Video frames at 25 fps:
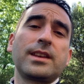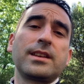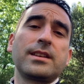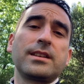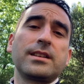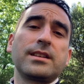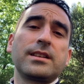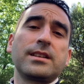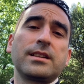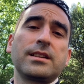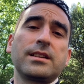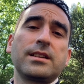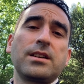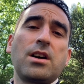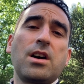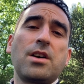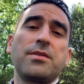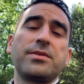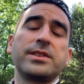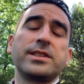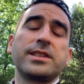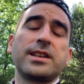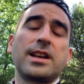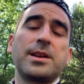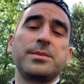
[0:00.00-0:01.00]

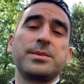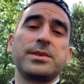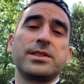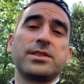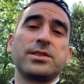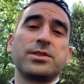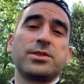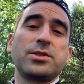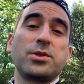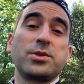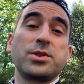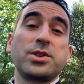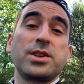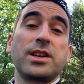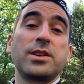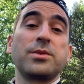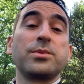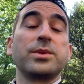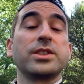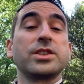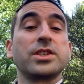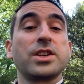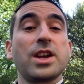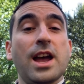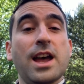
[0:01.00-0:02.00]
Oftentimes it's associated
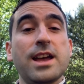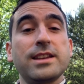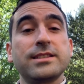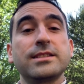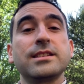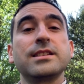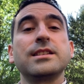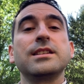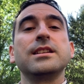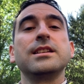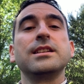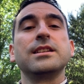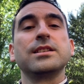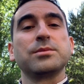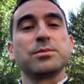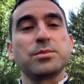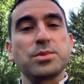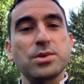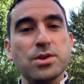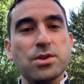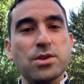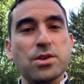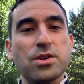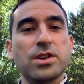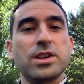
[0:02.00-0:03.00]
with chastity and
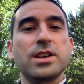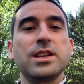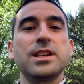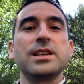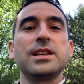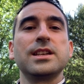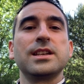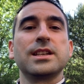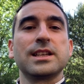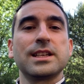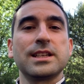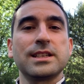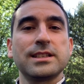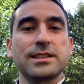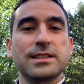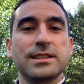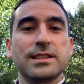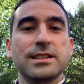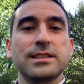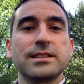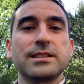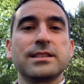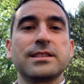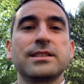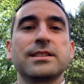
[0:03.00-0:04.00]
purity and
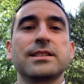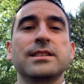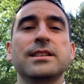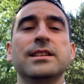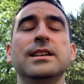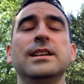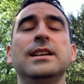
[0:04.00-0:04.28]
innocence.